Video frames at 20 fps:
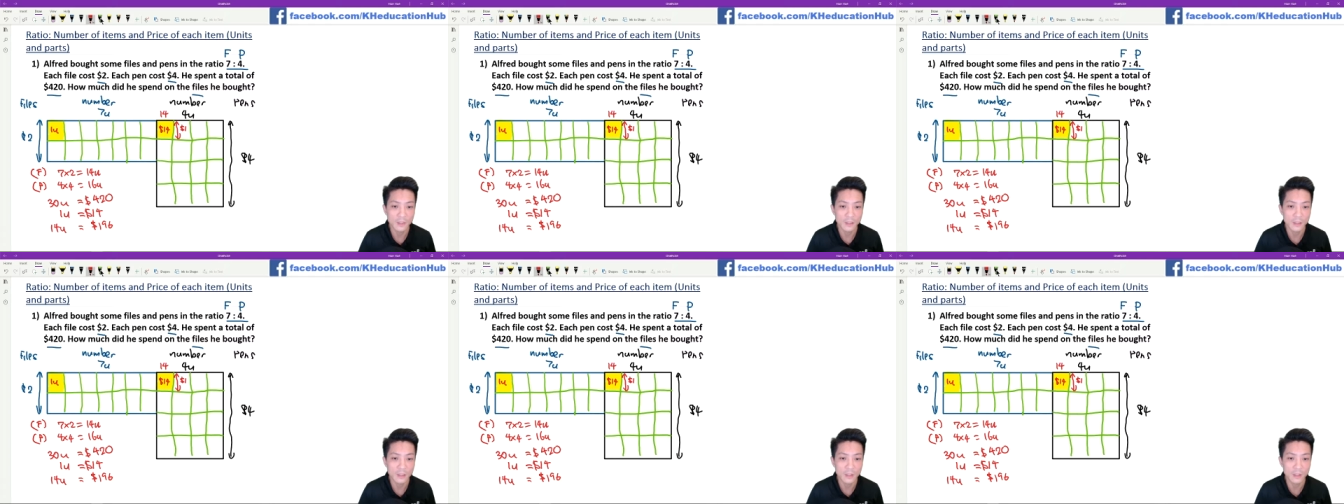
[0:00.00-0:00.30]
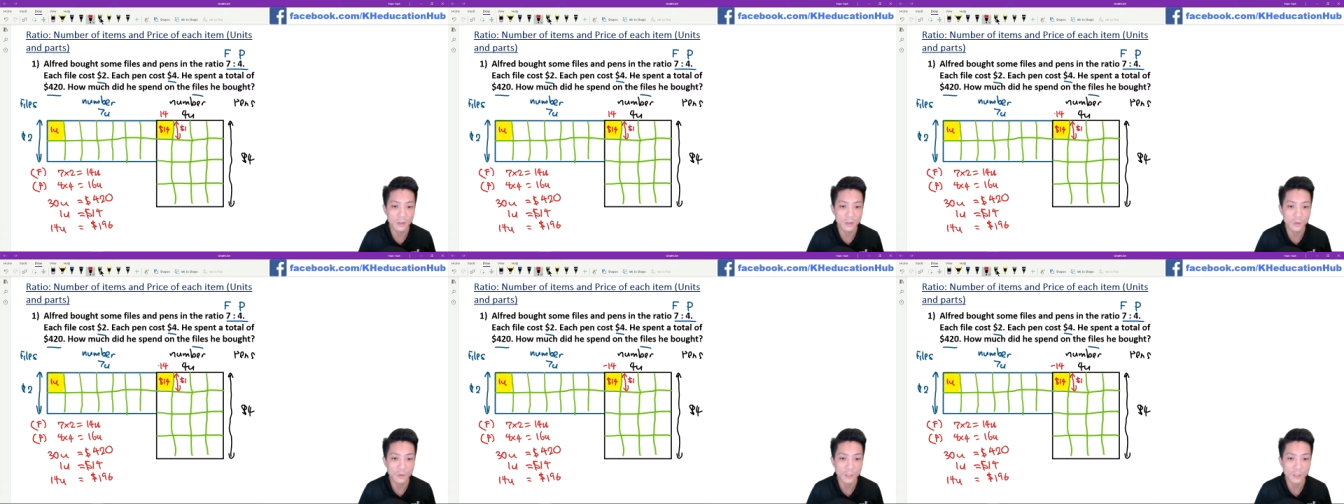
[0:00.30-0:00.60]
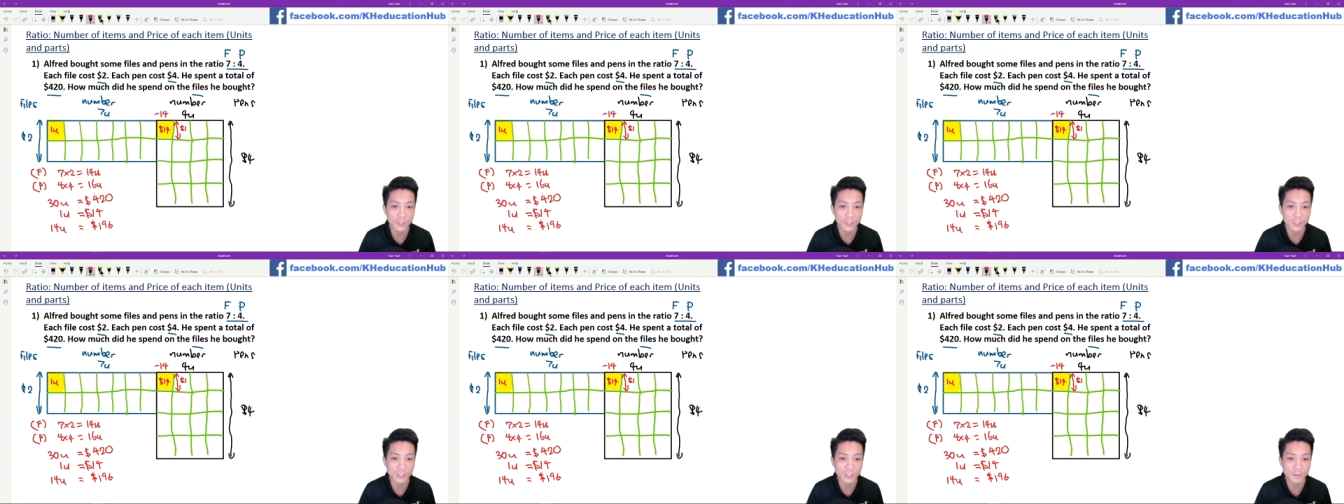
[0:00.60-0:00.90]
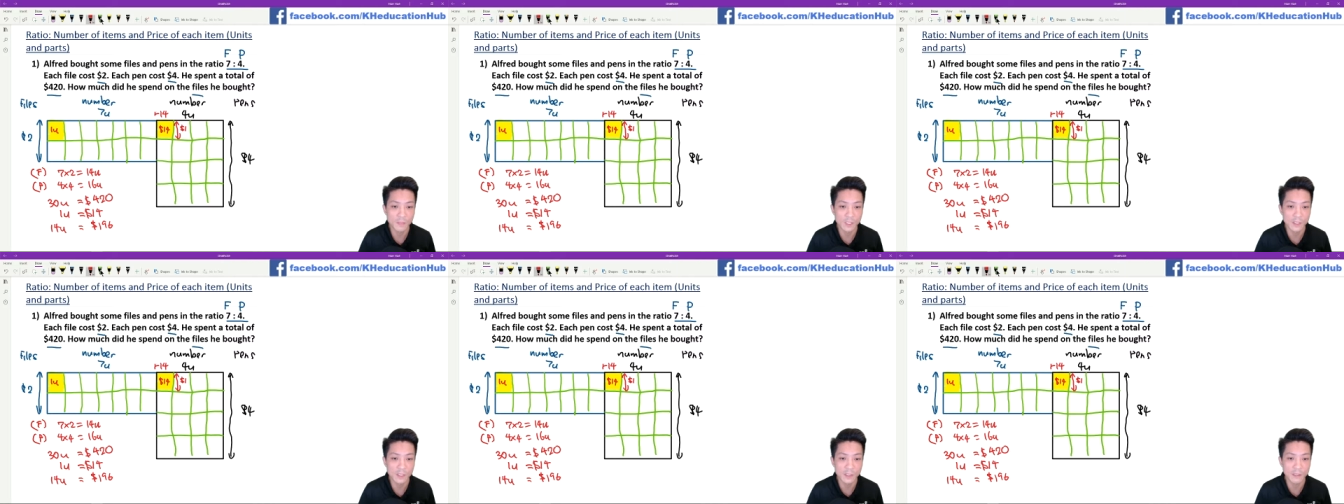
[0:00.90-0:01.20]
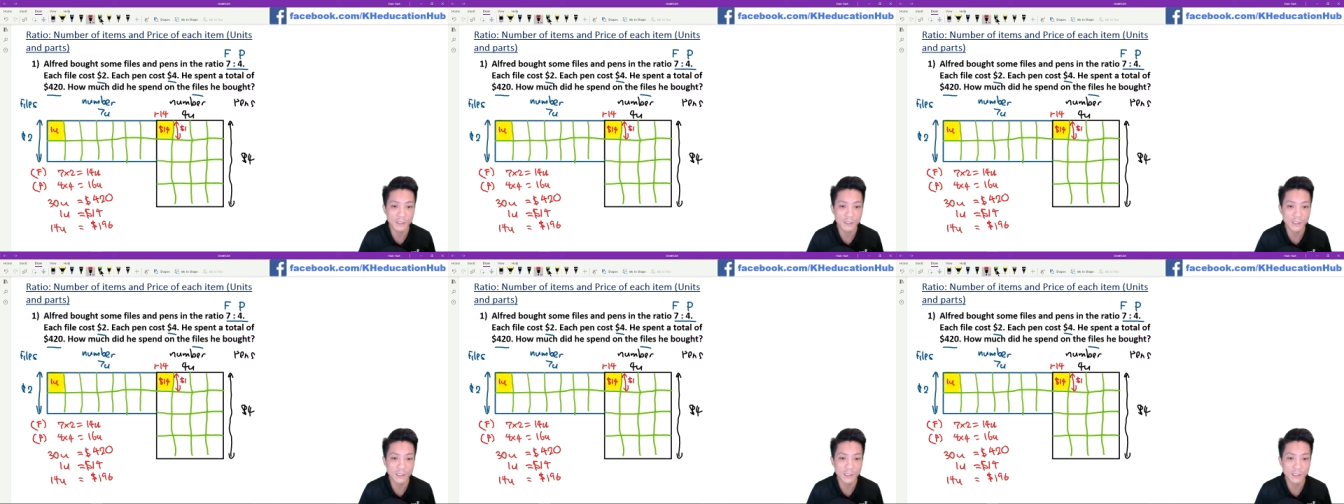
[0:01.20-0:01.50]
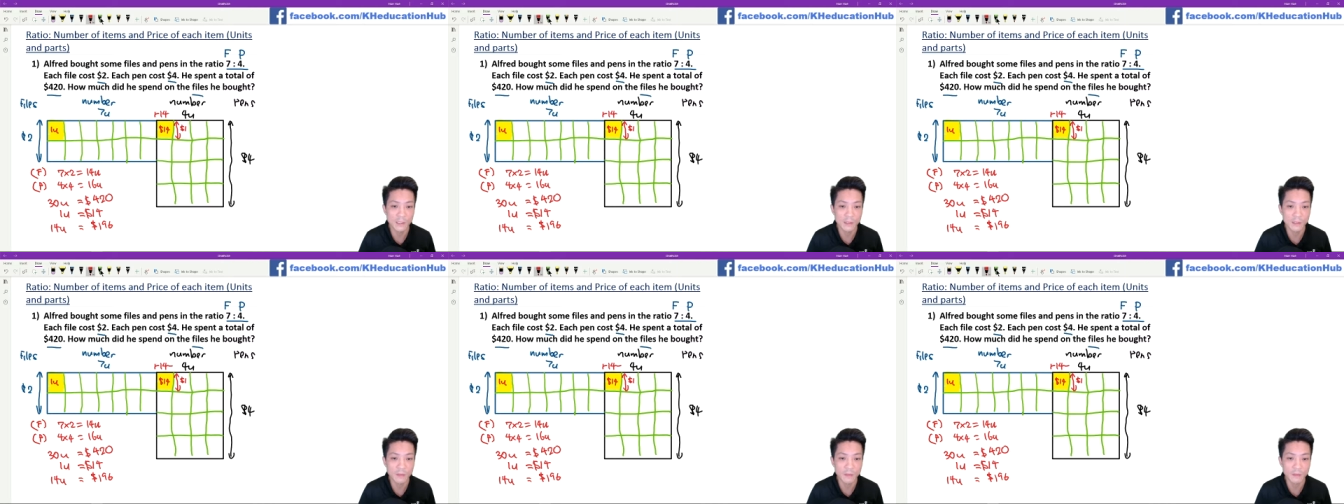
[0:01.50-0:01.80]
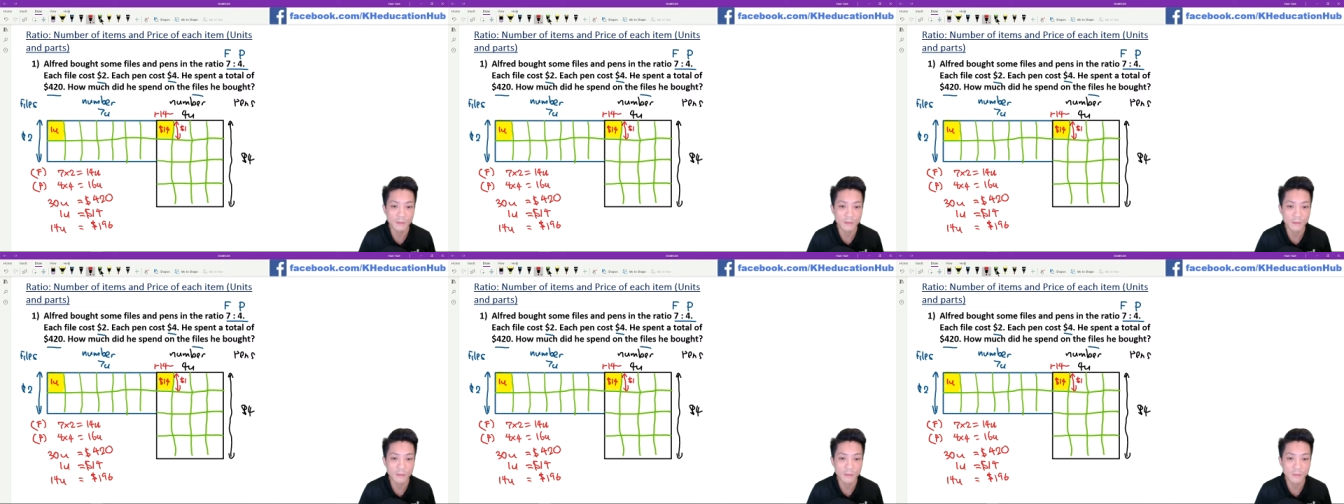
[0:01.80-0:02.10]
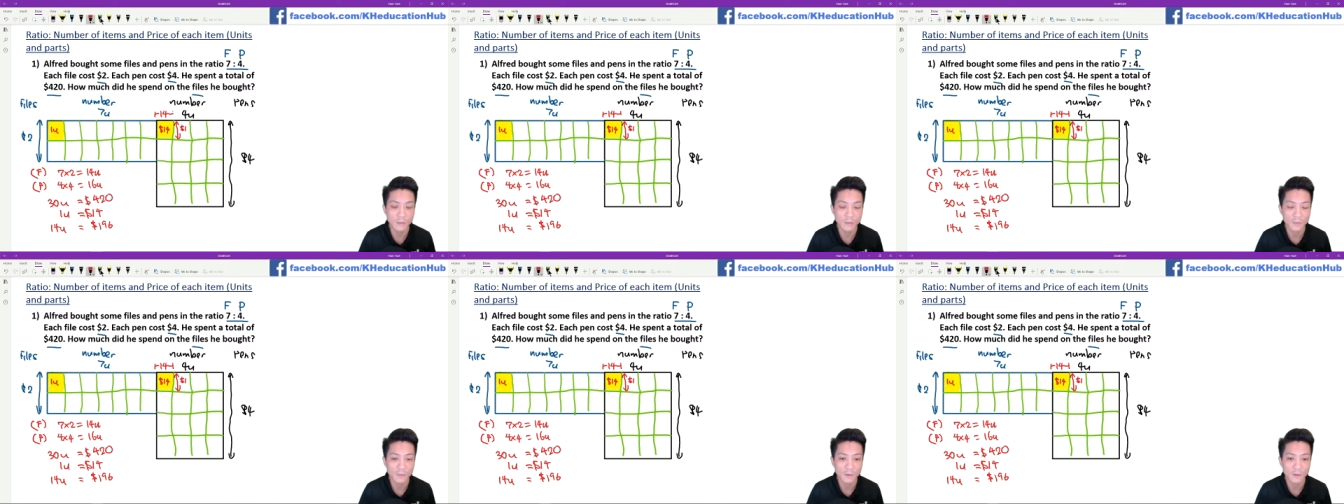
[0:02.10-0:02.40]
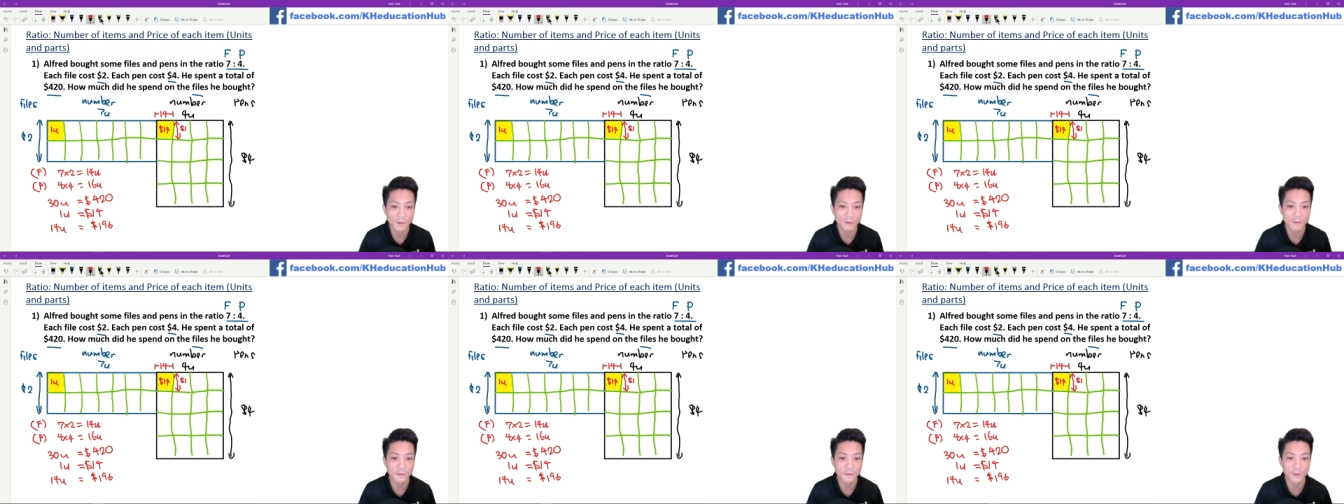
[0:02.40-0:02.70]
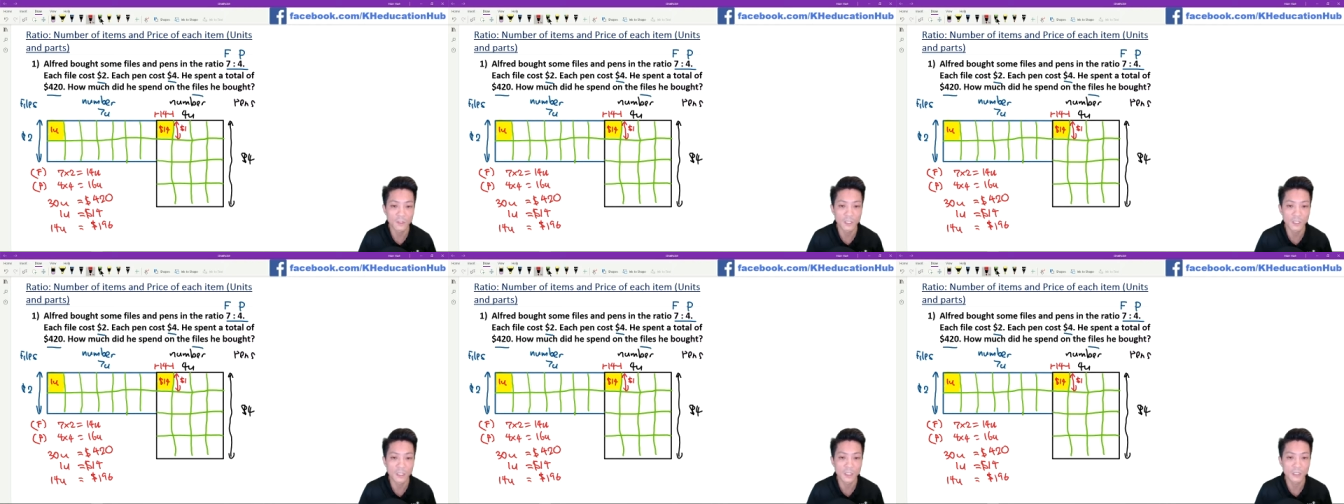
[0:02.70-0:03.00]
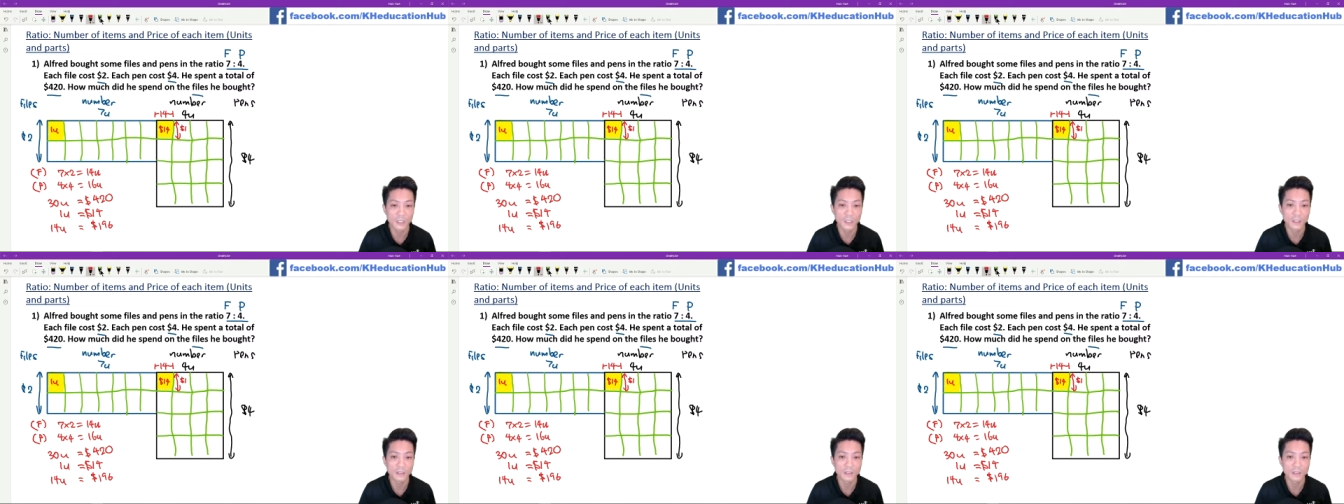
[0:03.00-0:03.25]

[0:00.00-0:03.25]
here to here is basically 14,